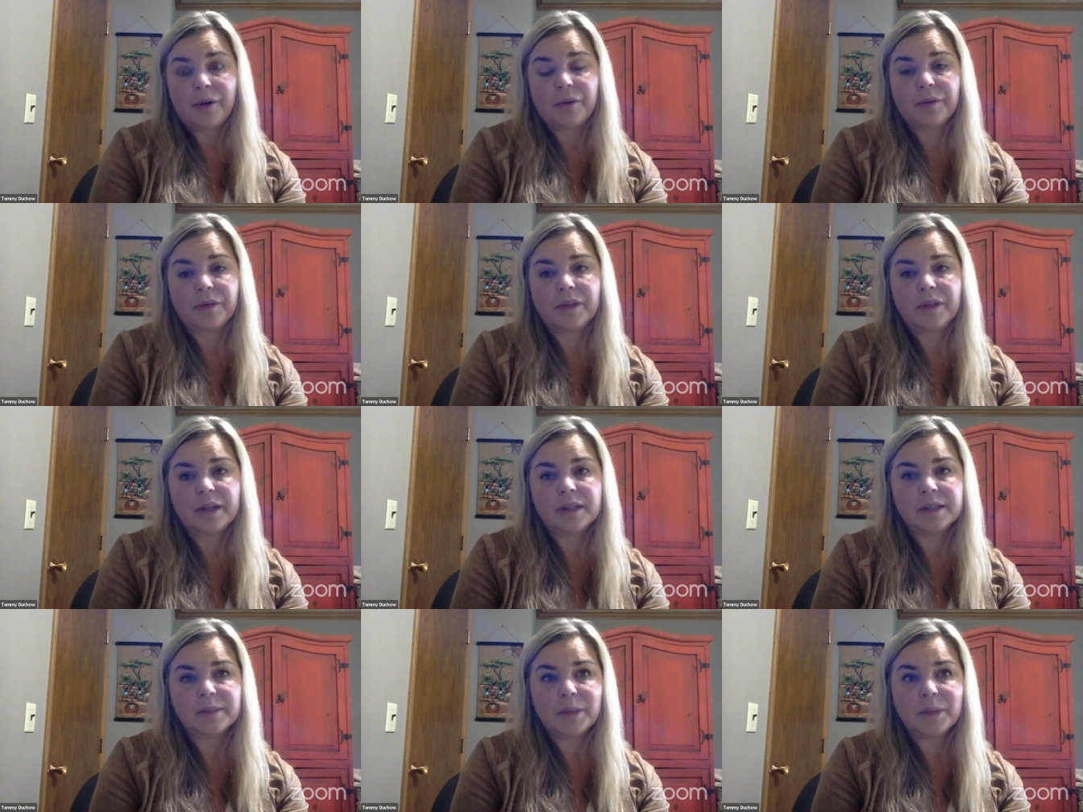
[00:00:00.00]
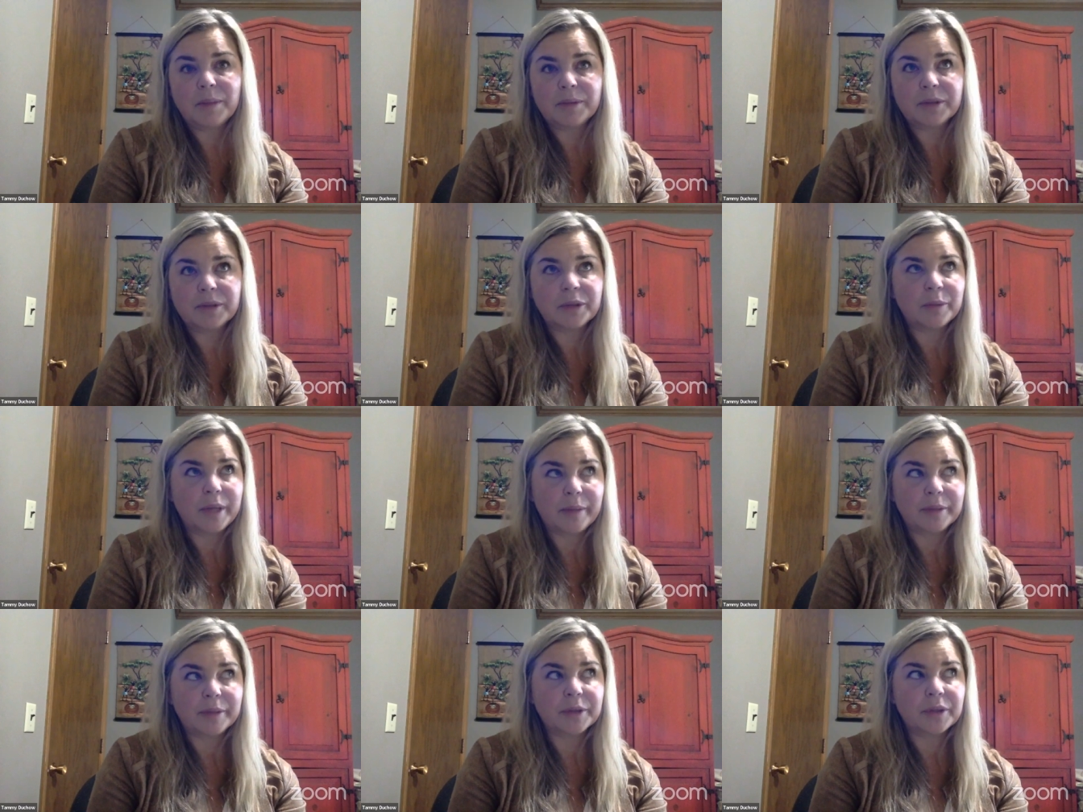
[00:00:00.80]
these people to be
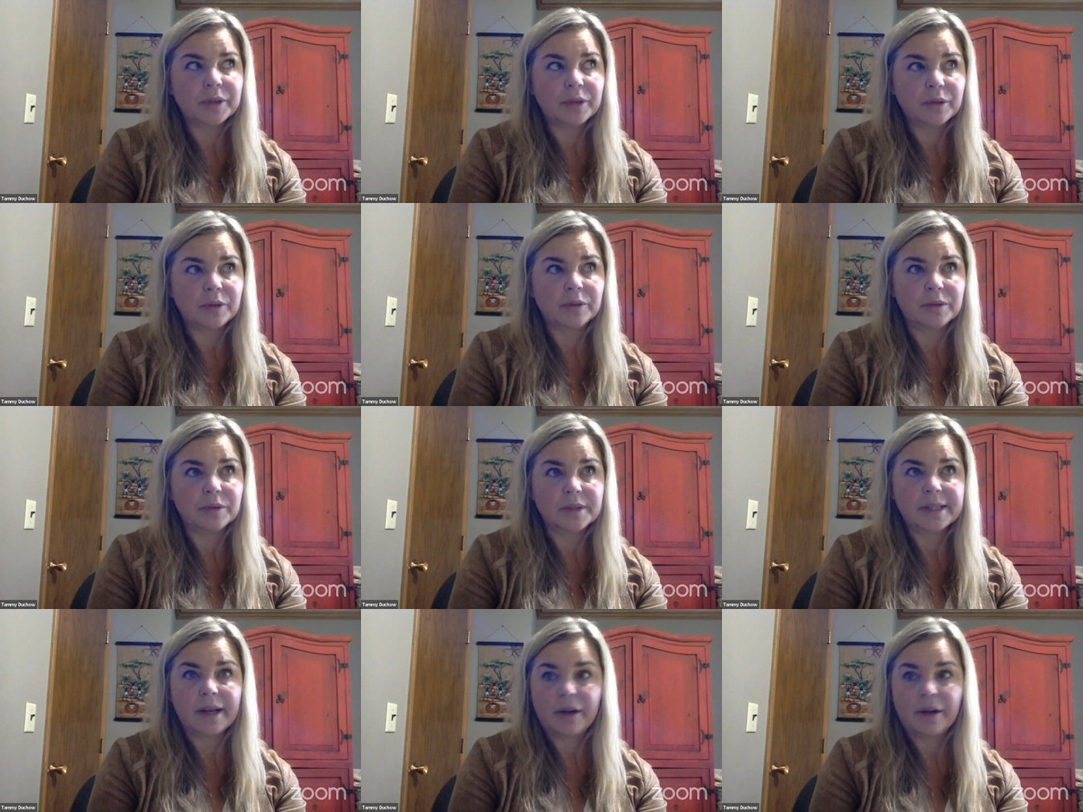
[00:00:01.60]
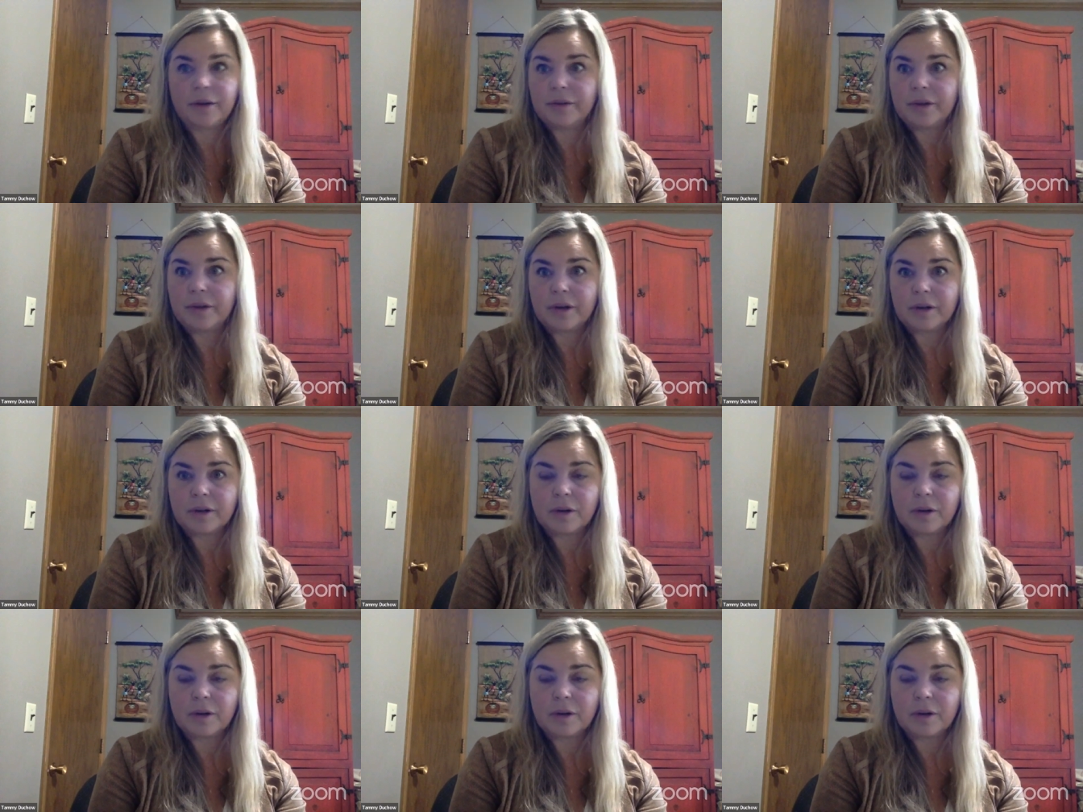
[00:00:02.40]
able to sell their